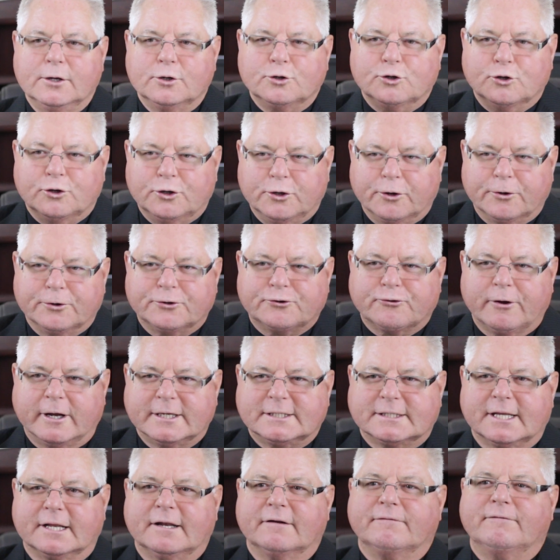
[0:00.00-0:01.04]
Do your
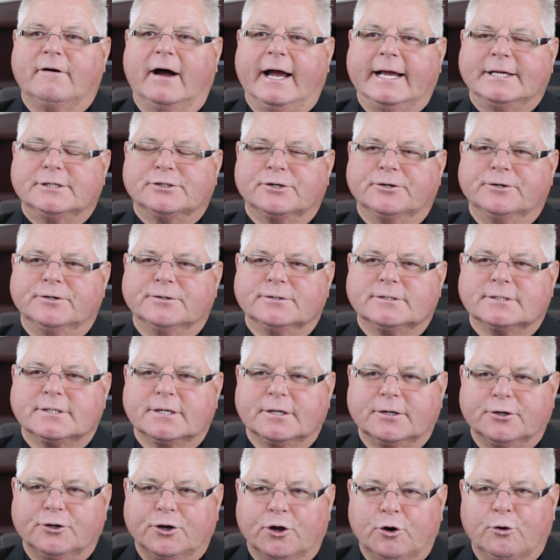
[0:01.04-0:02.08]
trusted
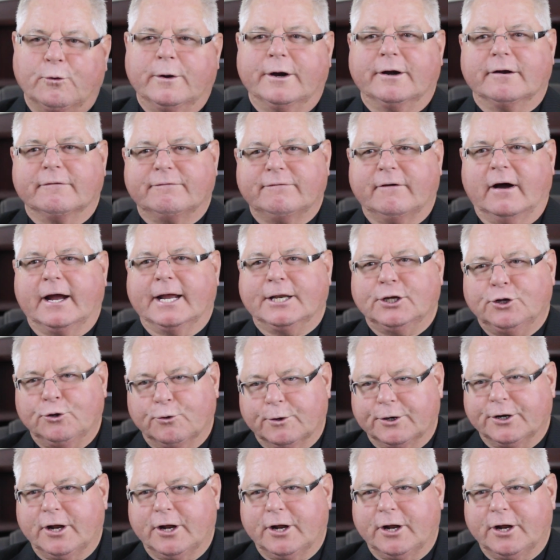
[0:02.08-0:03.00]
advisors know where to find your